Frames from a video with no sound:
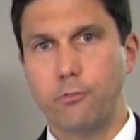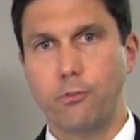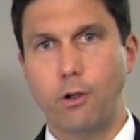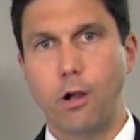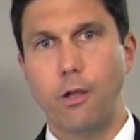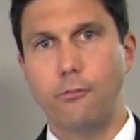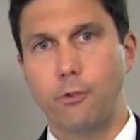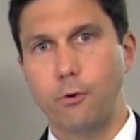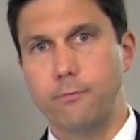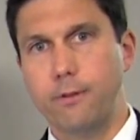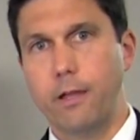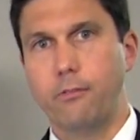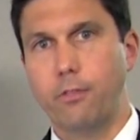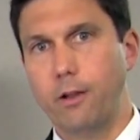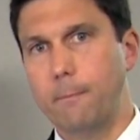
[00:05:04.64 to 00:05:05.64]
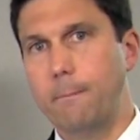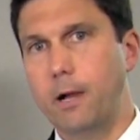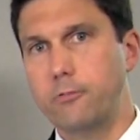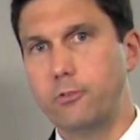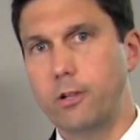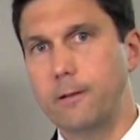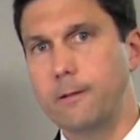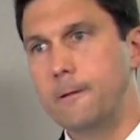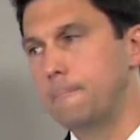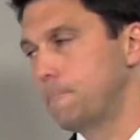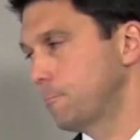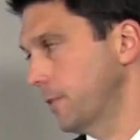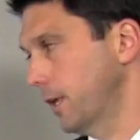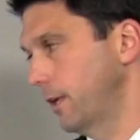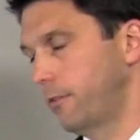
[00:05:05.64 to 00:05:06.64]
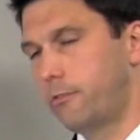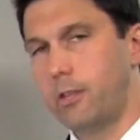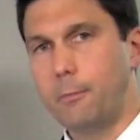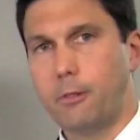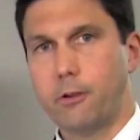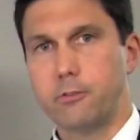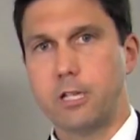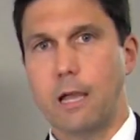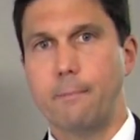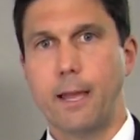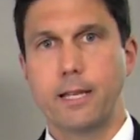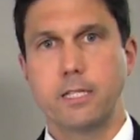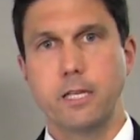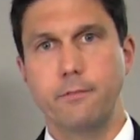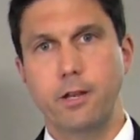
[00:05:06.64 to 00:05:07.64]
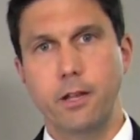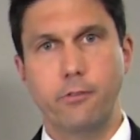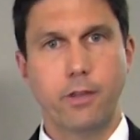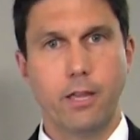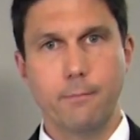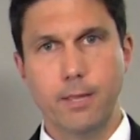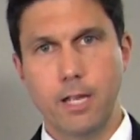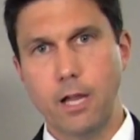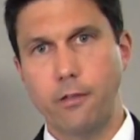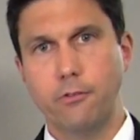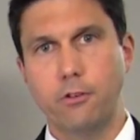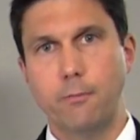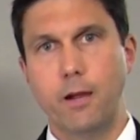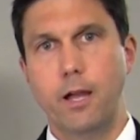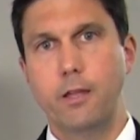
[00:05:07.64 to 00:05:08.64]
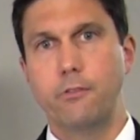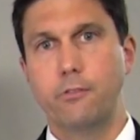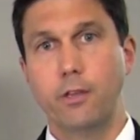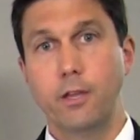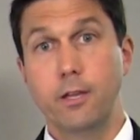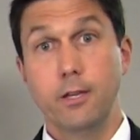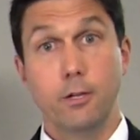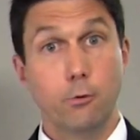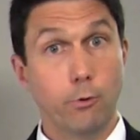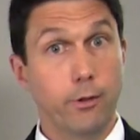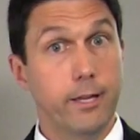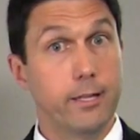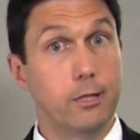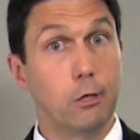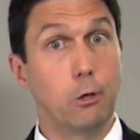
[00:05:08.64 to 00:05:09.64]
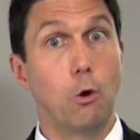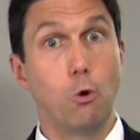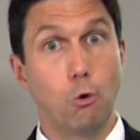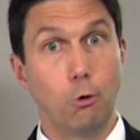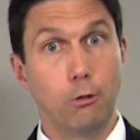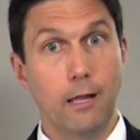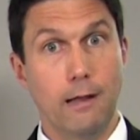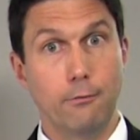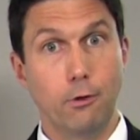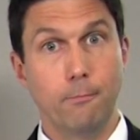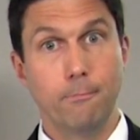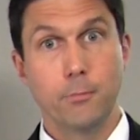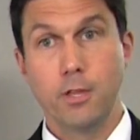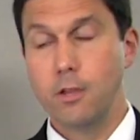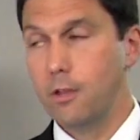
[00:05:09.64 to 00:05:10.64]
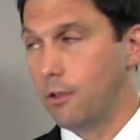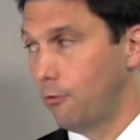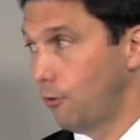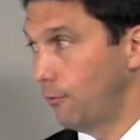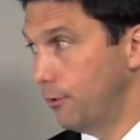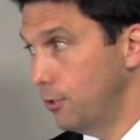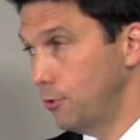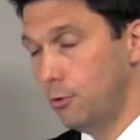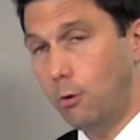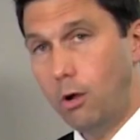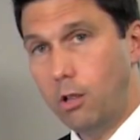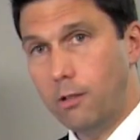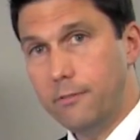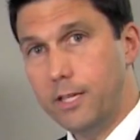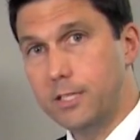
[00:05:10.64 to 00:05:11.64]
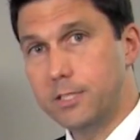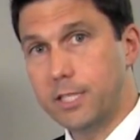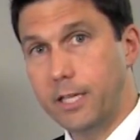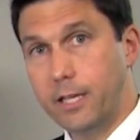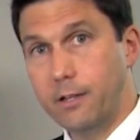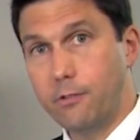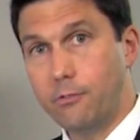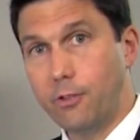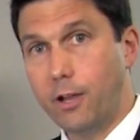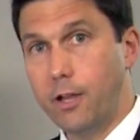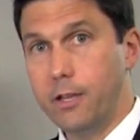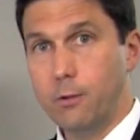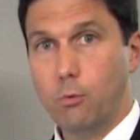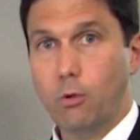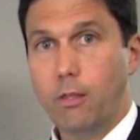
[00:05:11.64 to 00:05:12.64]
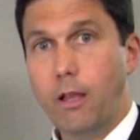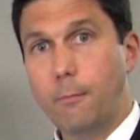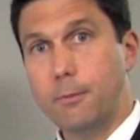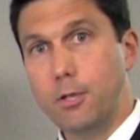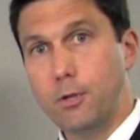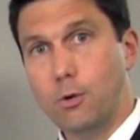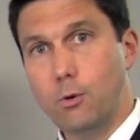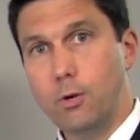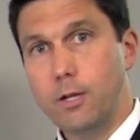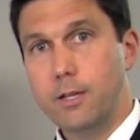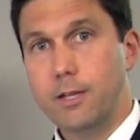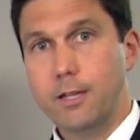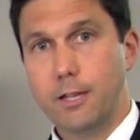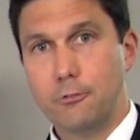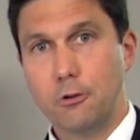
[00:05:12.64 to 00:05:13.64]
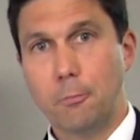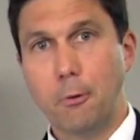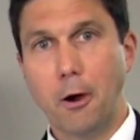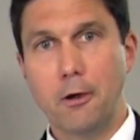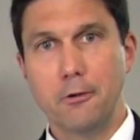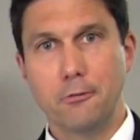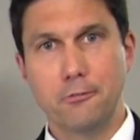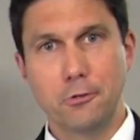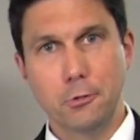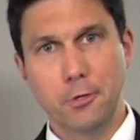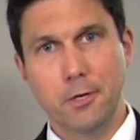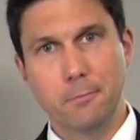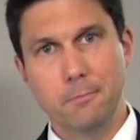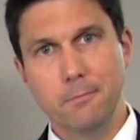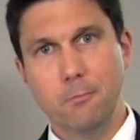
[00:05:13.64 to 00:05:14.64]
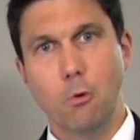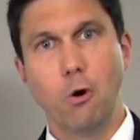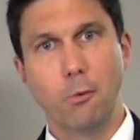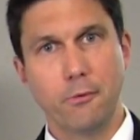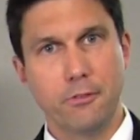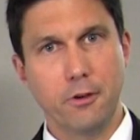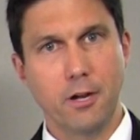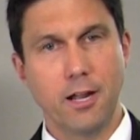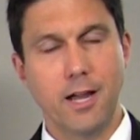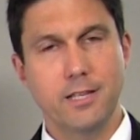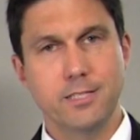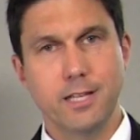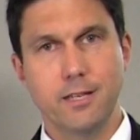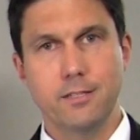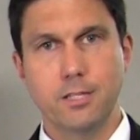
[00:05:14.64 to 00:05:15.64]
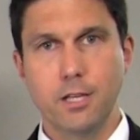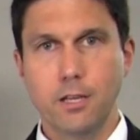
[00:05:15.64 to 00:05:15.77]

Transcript: to also invest their budget in similar type activities that can be customized really at the local level. So if you do all of these things, it will help you get your partners doing more with your content,